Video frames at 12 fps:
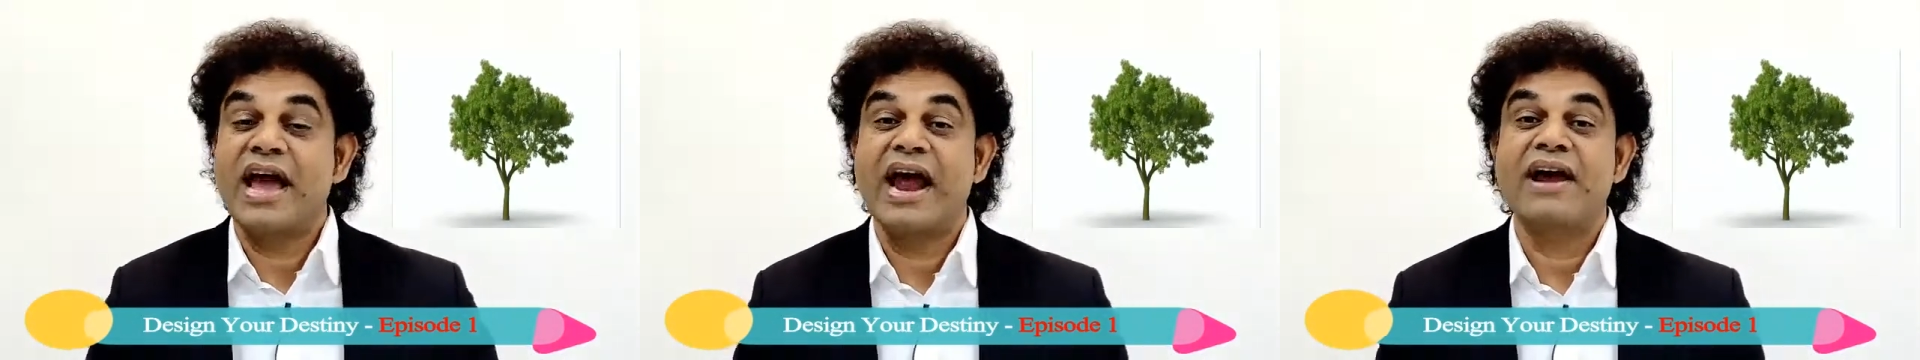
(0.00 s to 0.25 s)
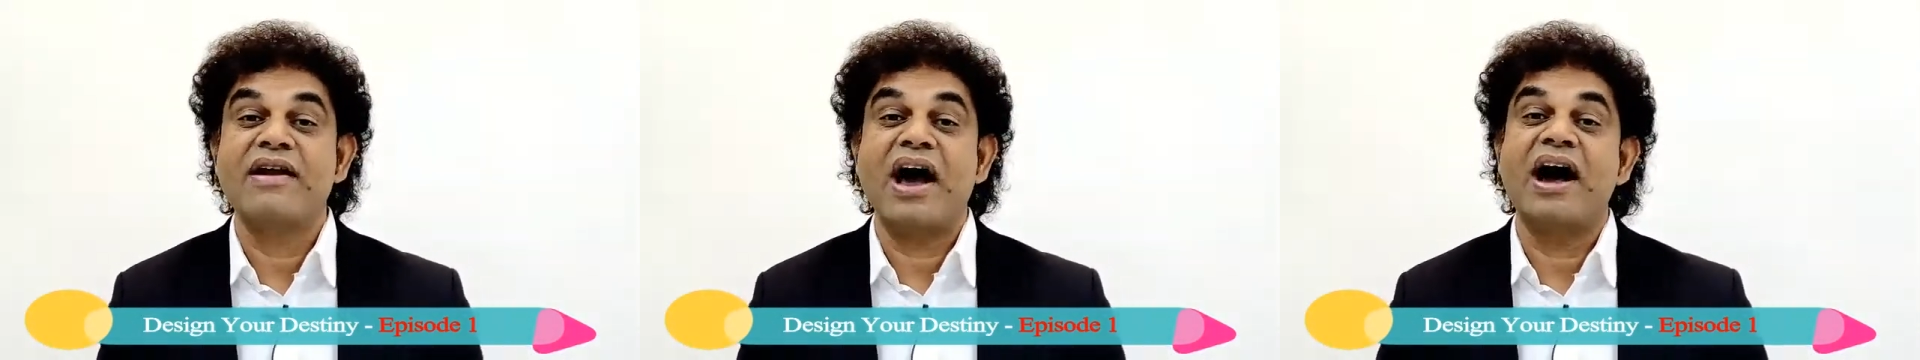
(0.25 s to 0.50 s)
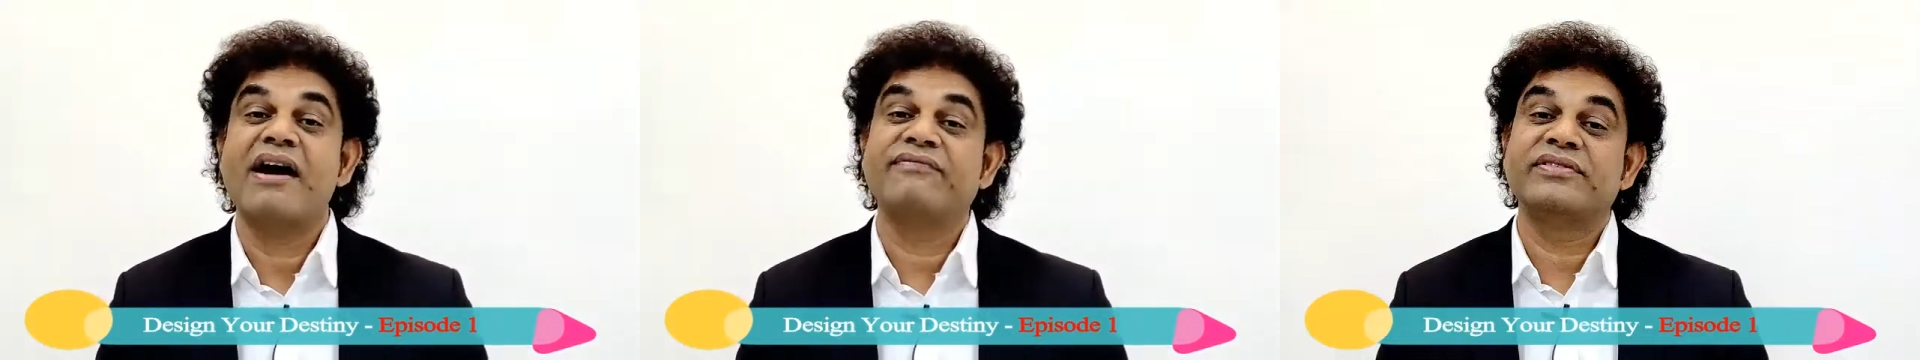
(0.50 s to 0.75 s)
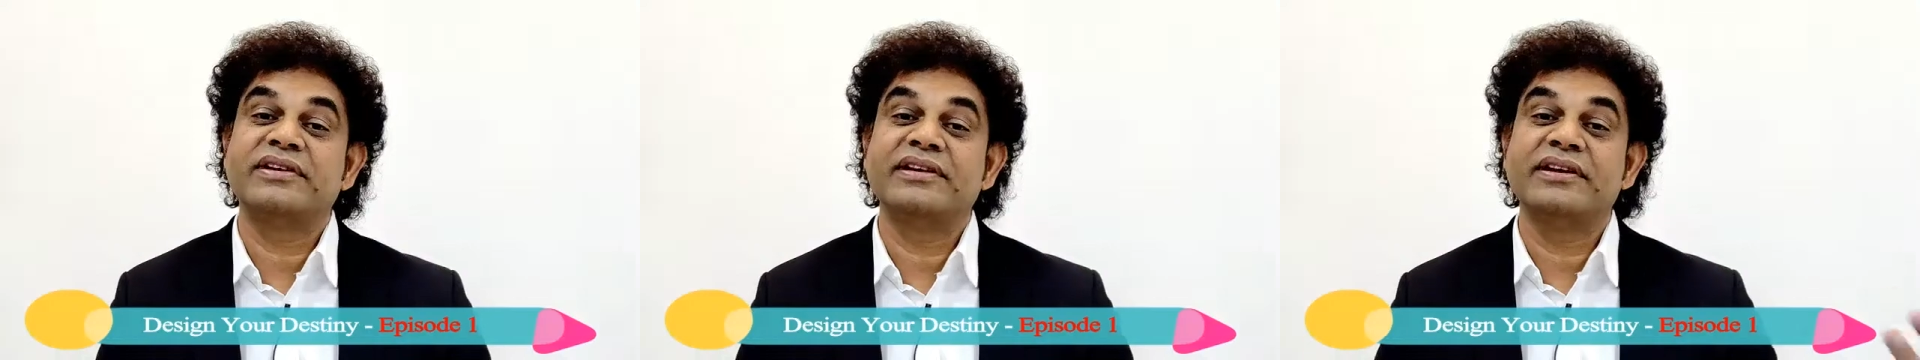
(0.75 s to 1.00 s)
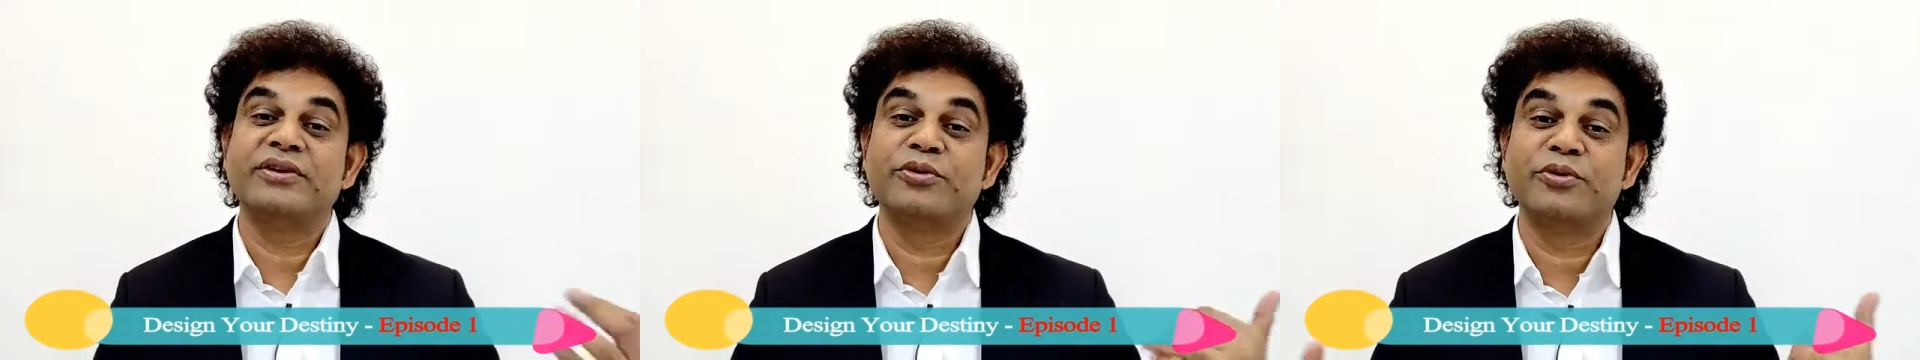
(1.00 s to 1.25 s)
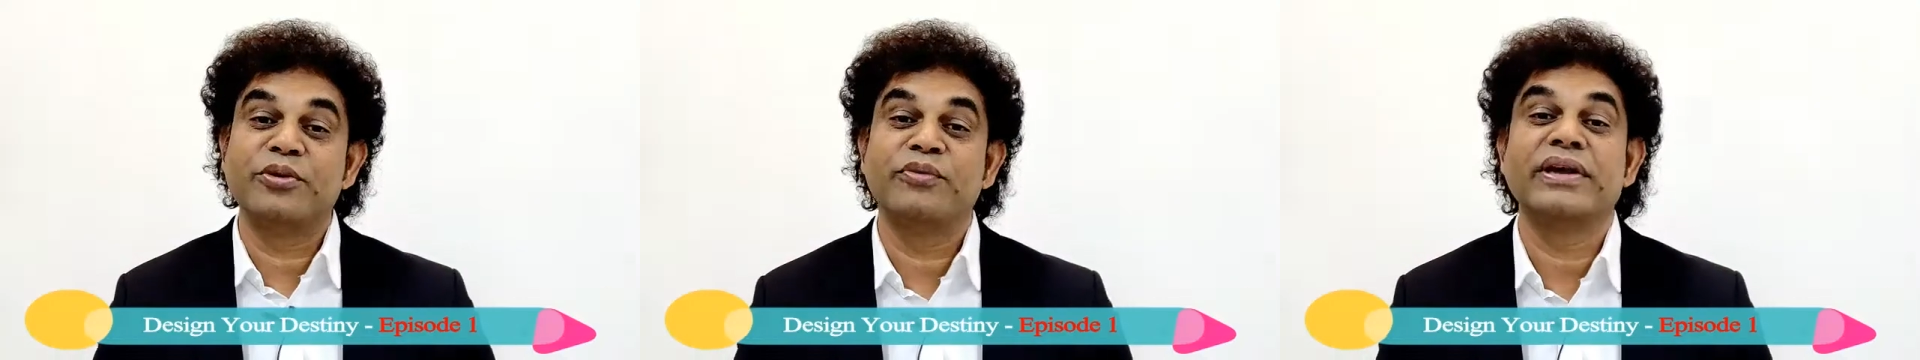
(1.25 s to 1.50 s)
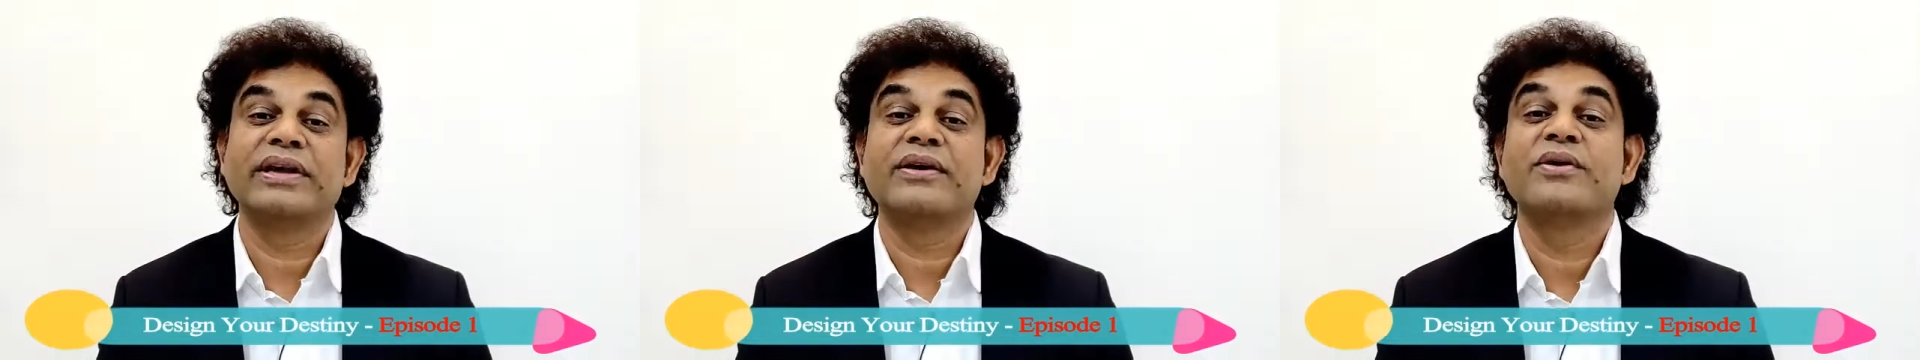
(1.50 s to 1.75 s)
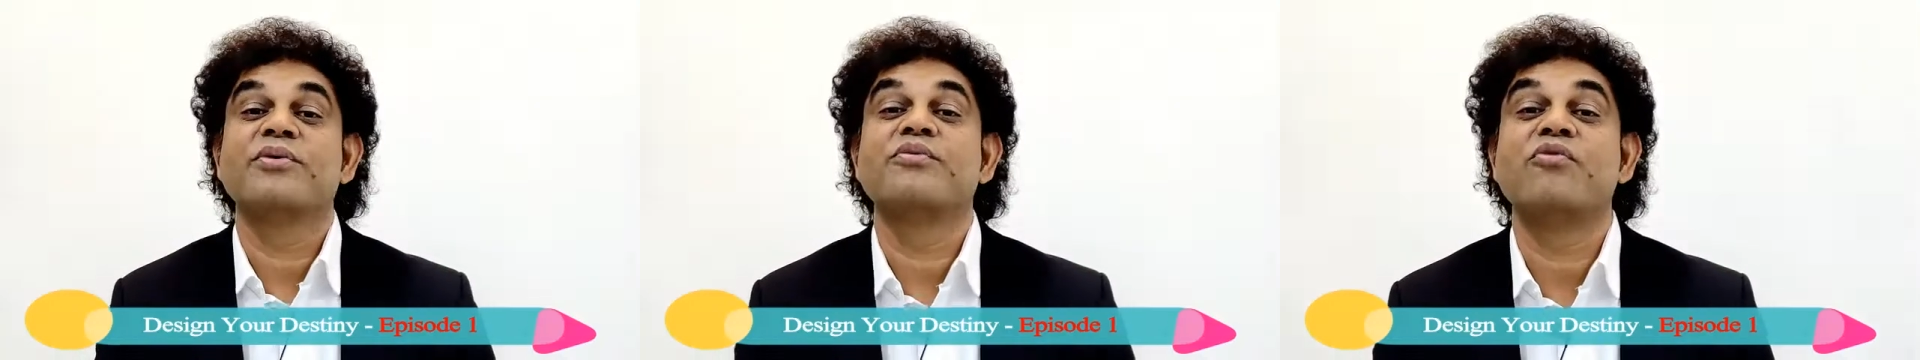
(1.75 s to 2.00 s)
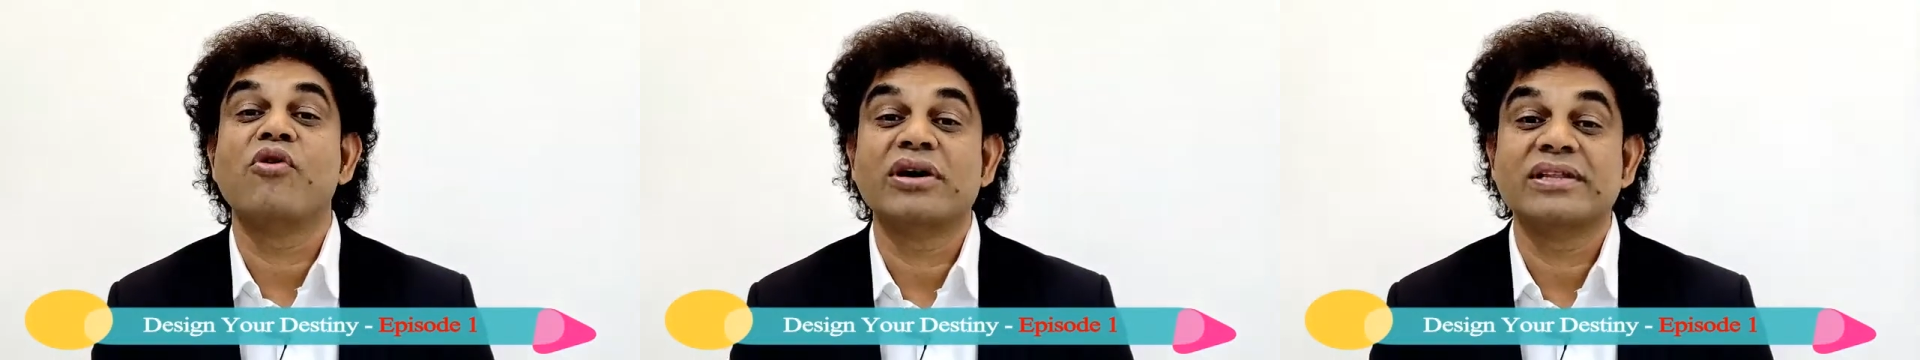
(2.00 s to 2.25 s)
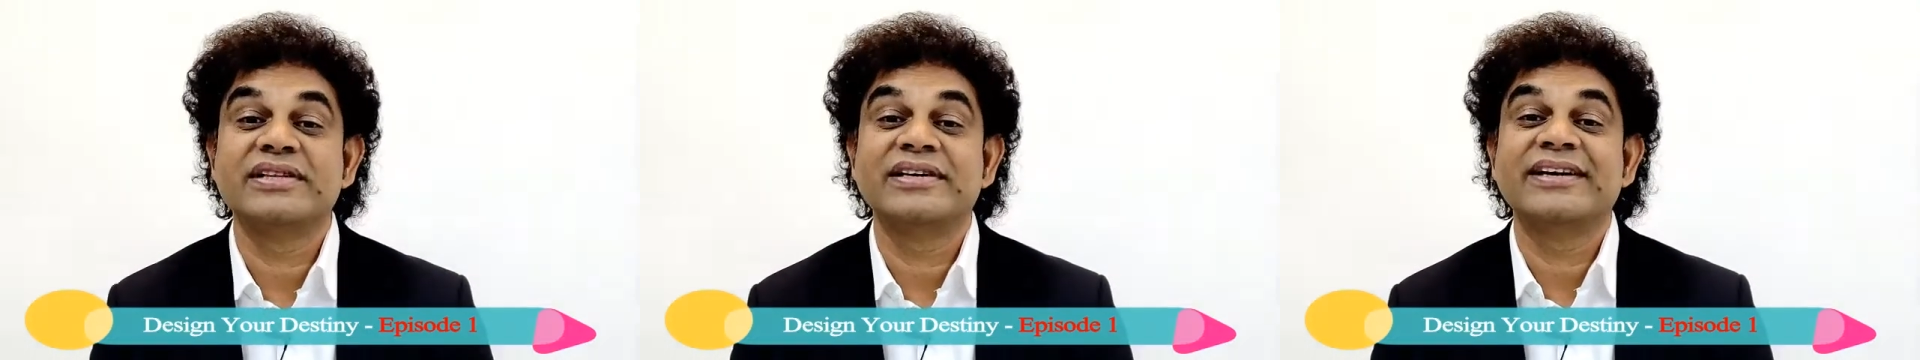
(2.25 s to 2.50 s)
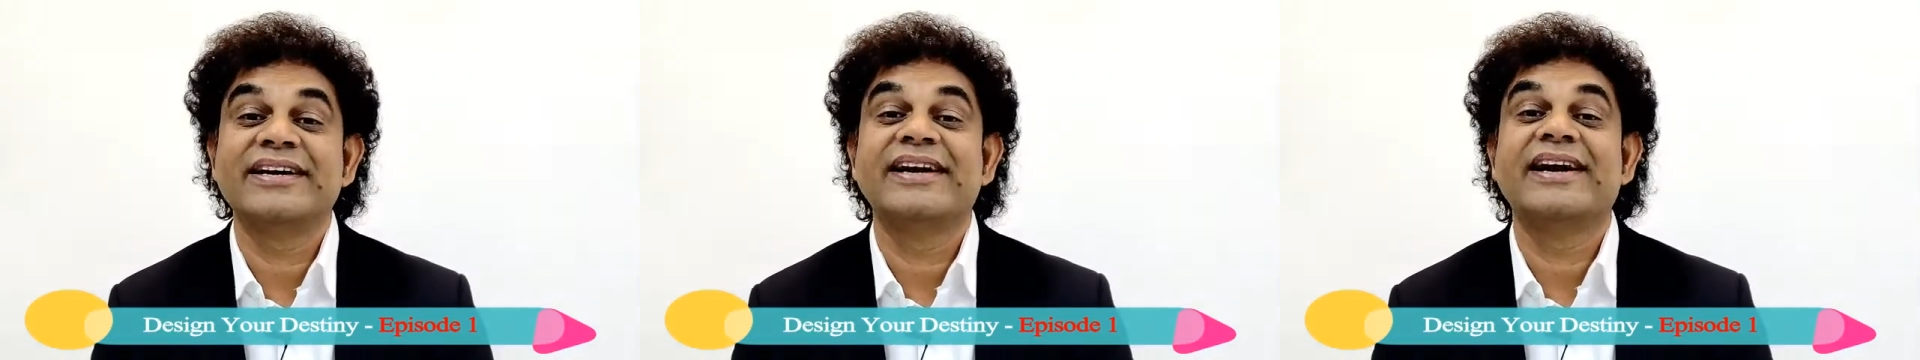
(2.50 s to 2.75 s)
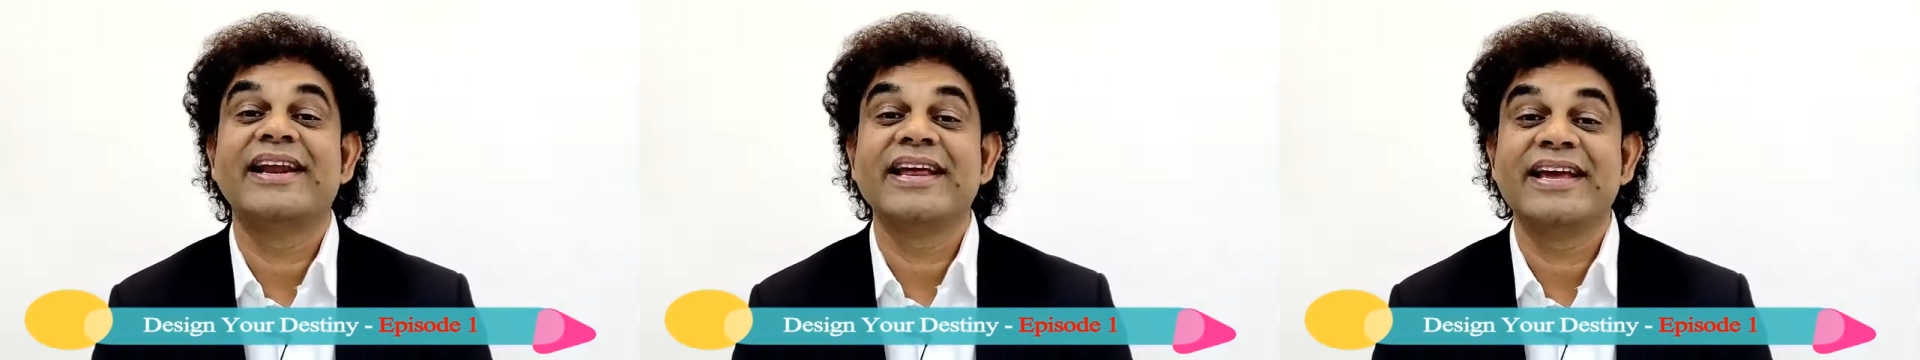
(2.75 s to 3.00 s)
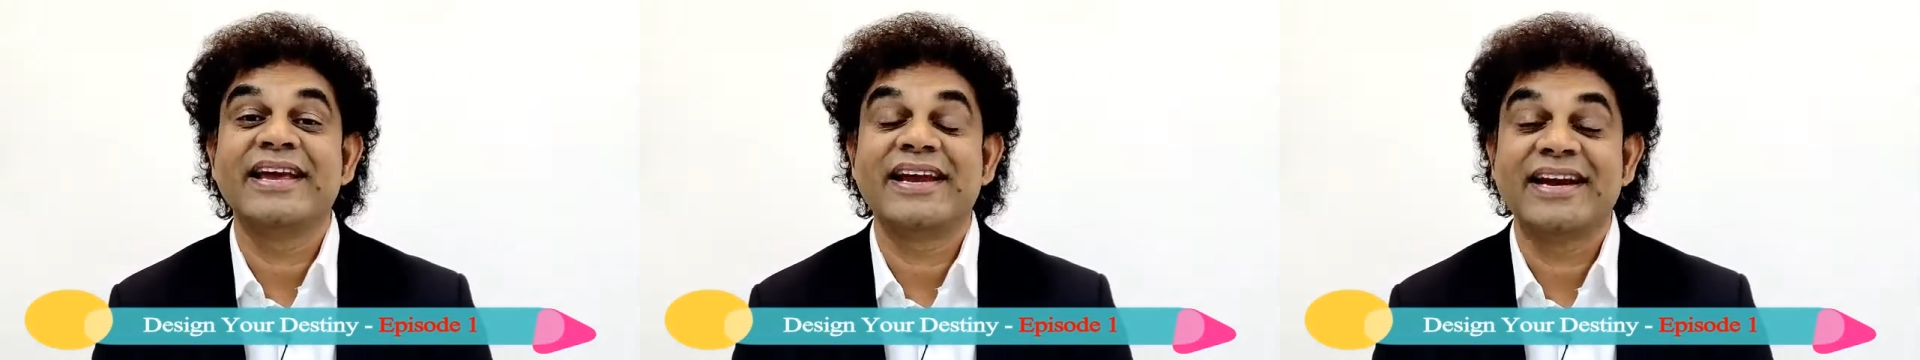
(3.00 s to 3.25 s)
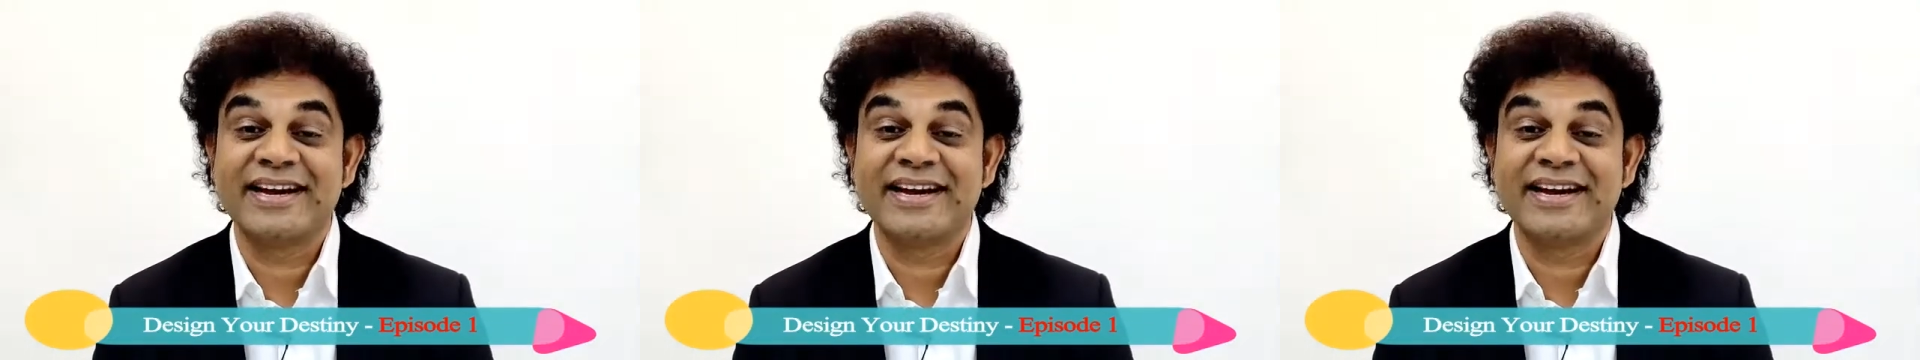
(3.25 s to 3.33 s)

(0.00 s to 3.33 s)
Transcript: And after growing, what the tree